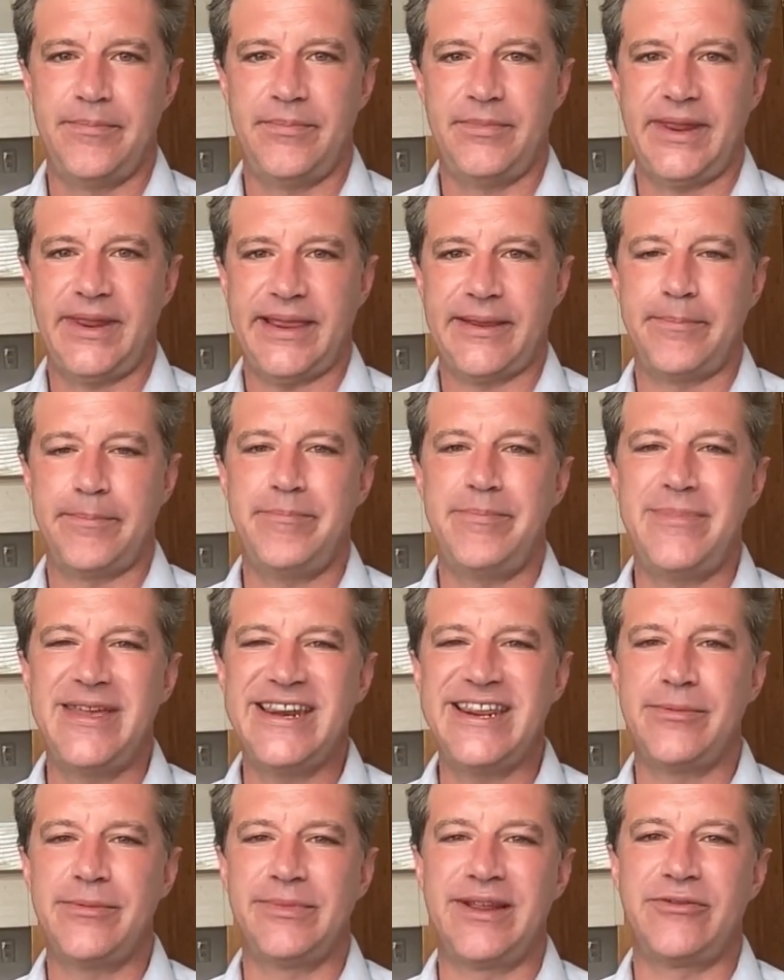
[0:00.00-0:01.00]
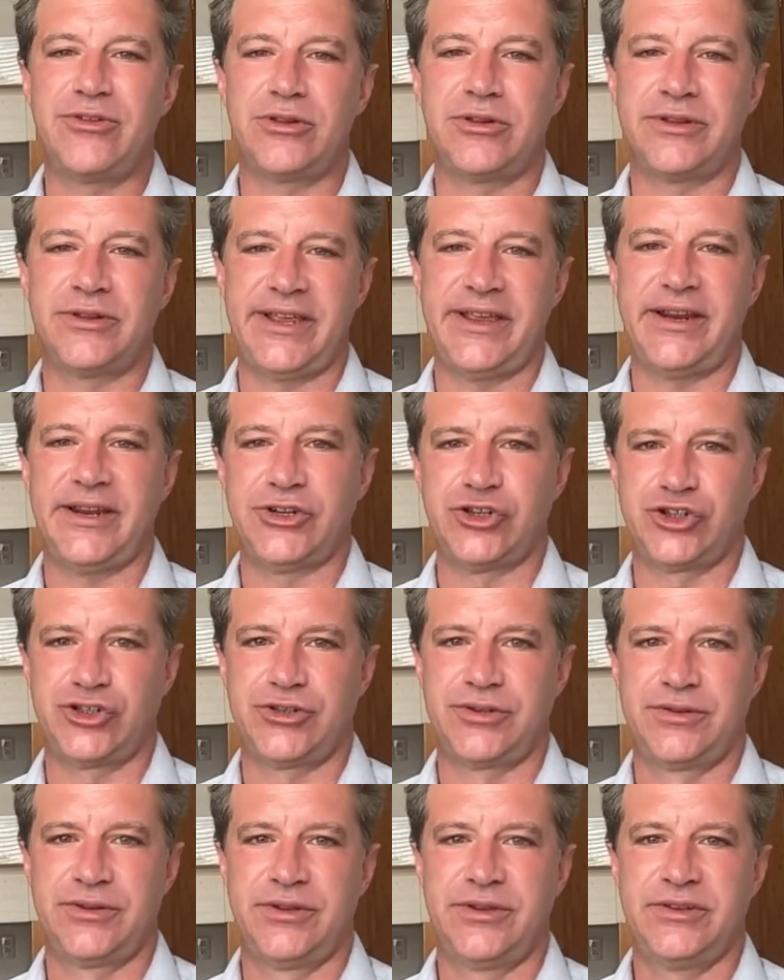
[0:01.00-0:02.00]
Like medium level
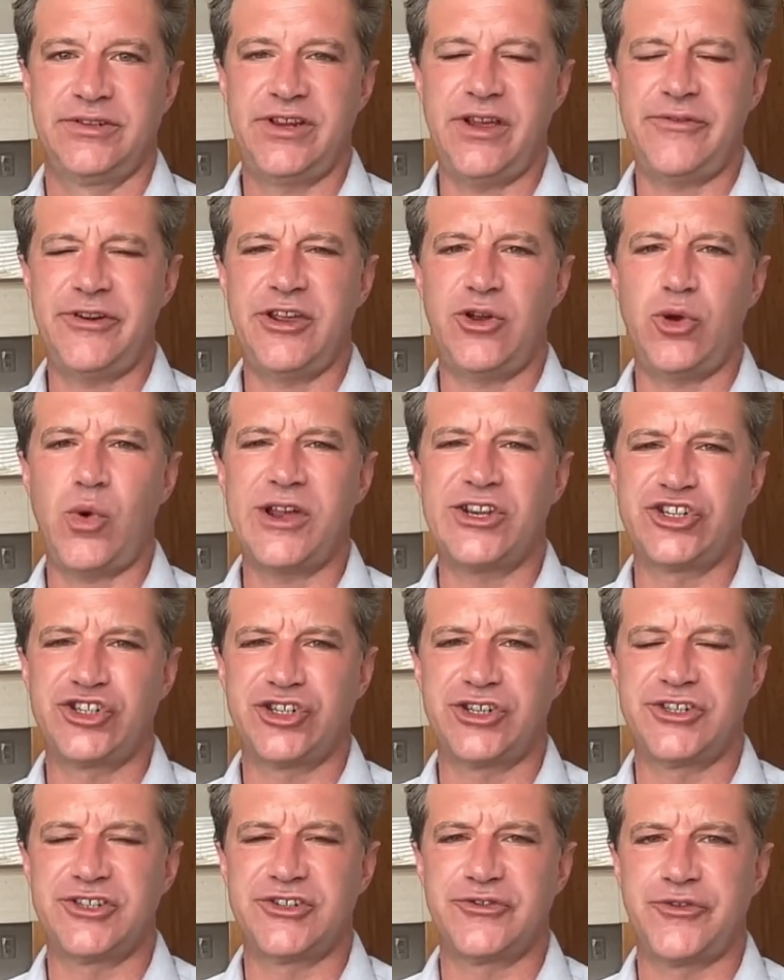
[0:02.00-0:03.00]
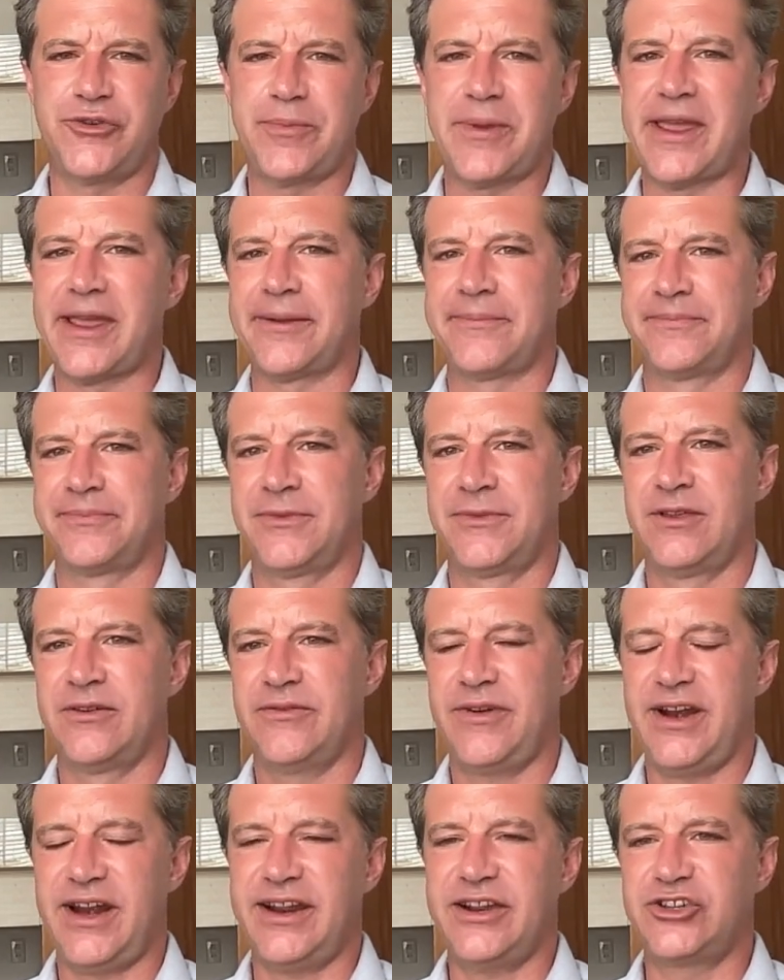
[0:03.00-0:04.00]
English. Do you have any questions for me?
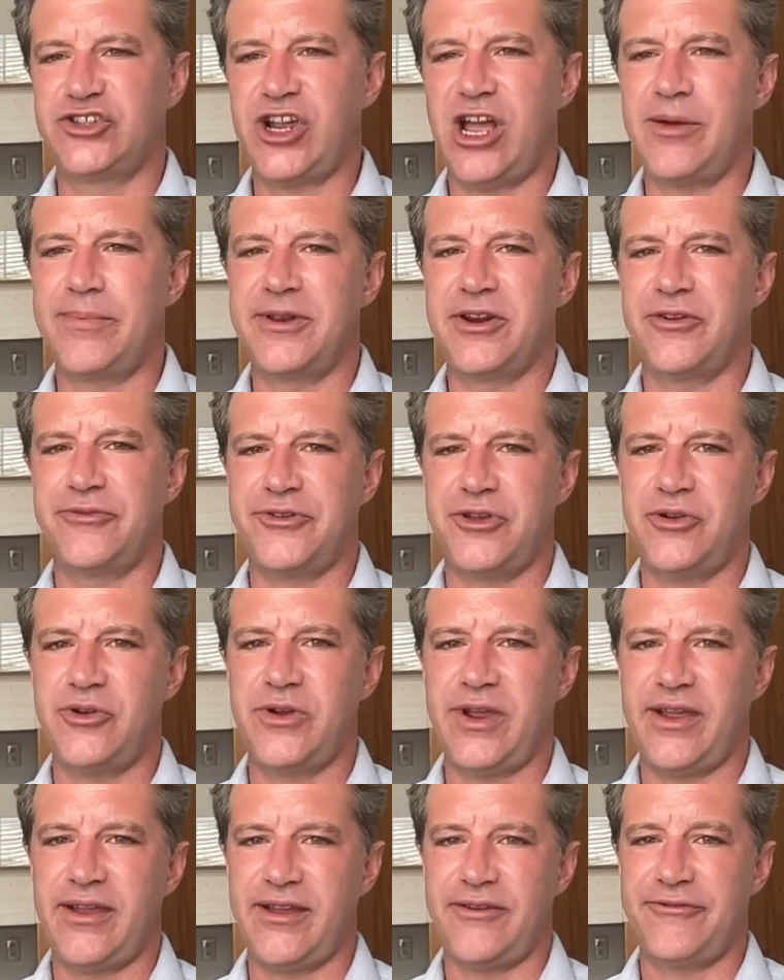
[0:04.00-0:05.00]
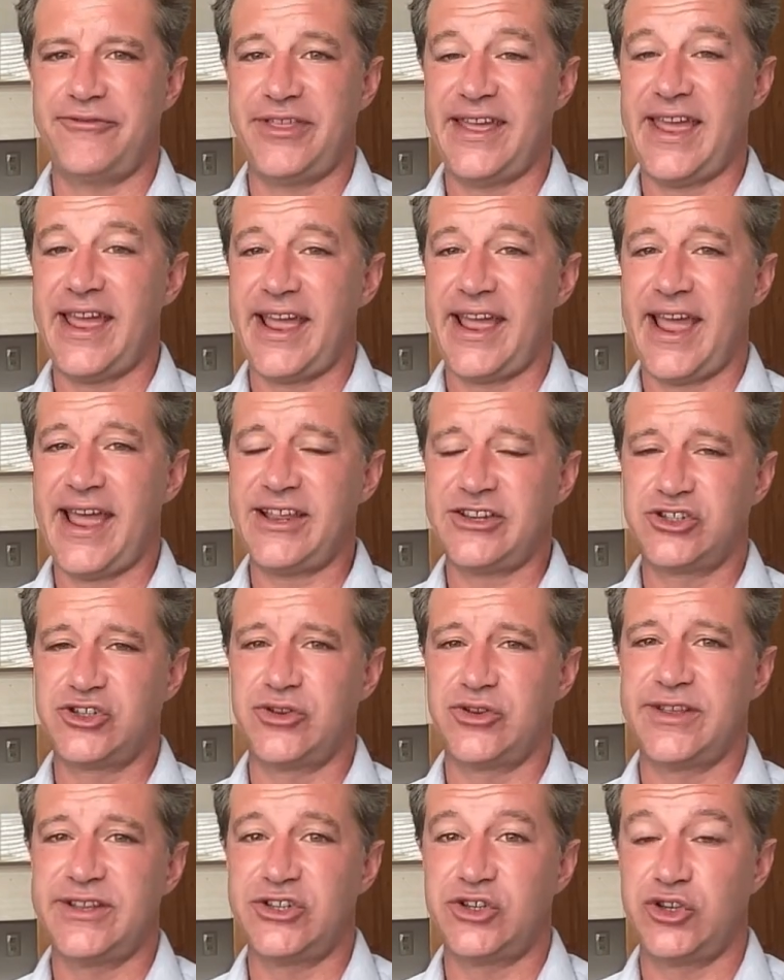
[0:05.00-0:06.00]
Right? At a job interview, if they ask
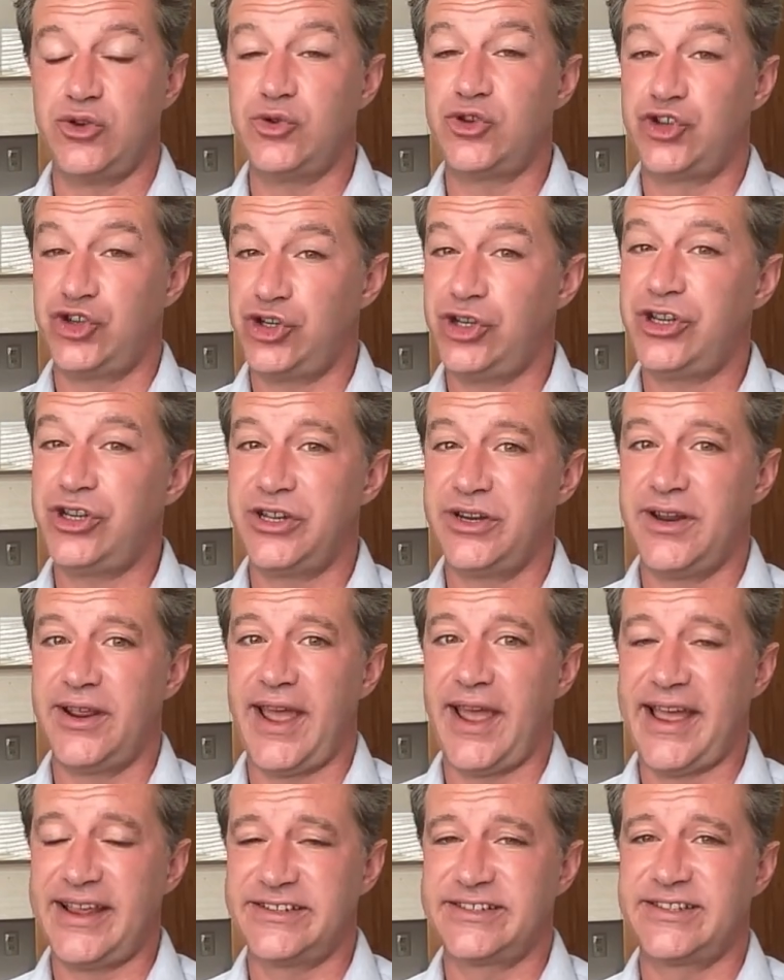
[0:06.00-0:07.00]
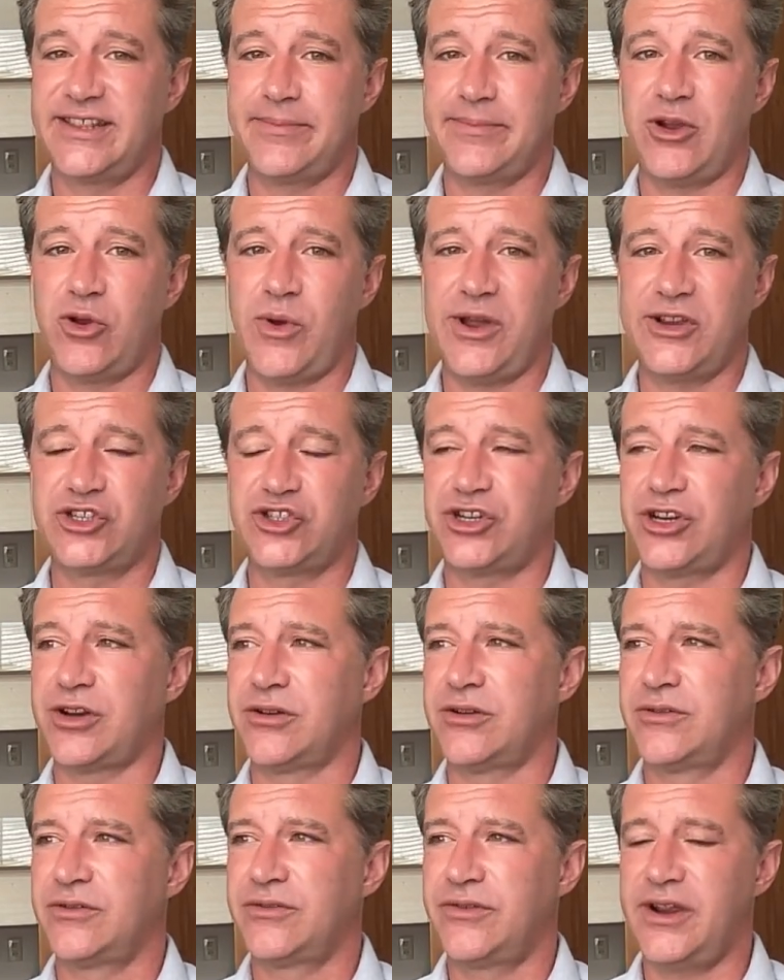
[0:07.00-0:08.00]
you this, you should ask them a
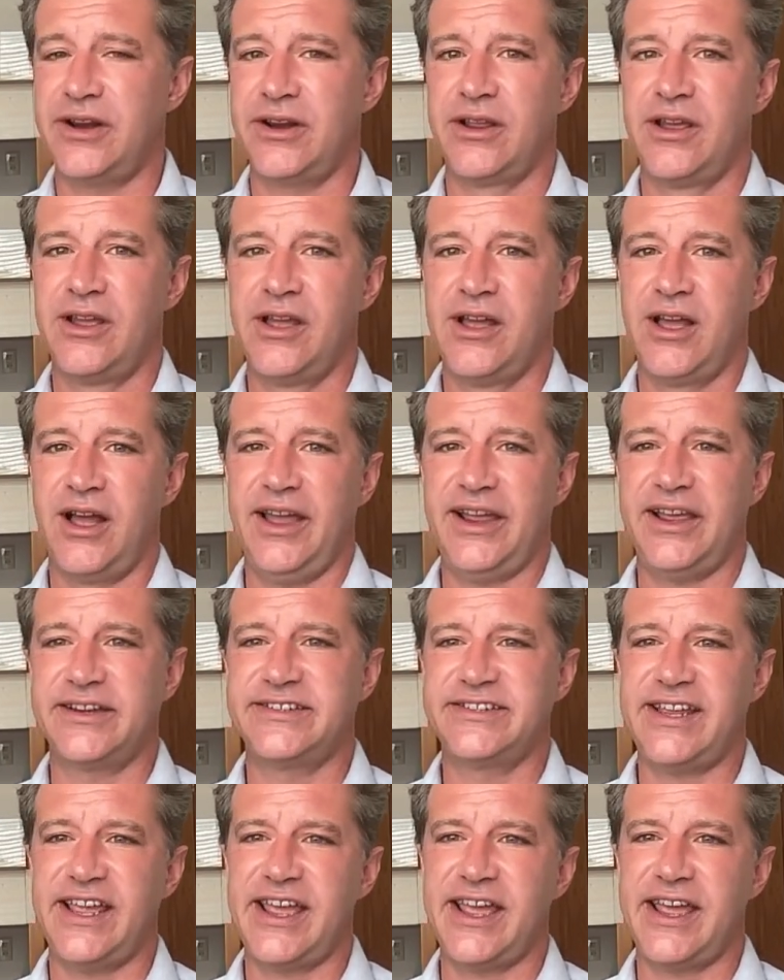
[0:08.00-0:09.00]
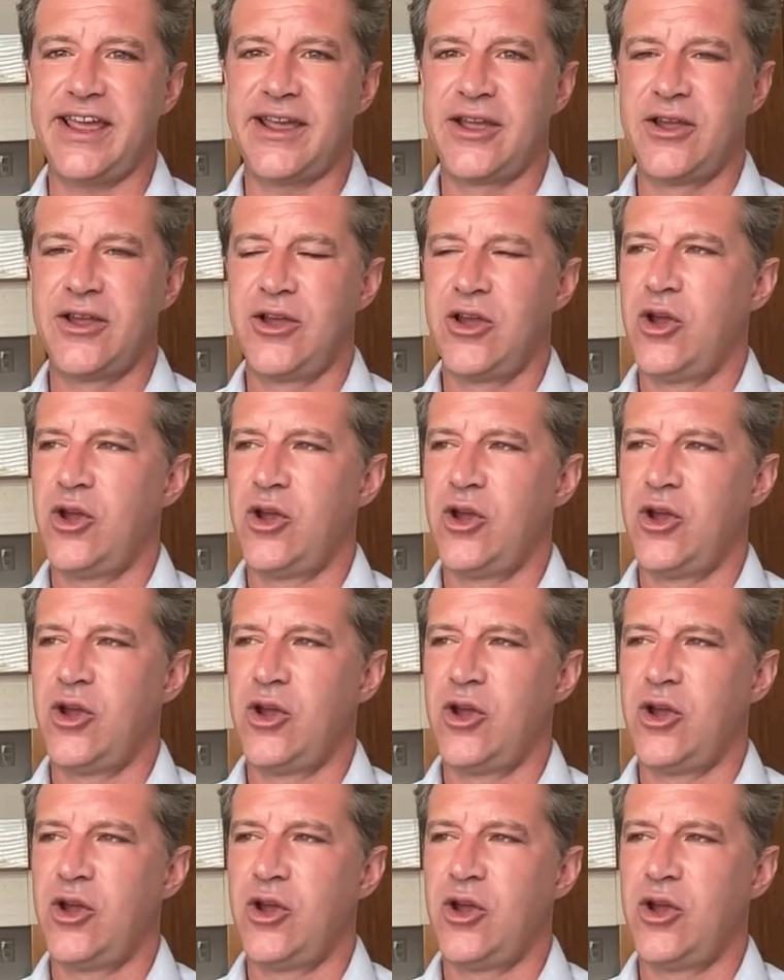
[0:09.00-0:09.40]
question, right? I could say,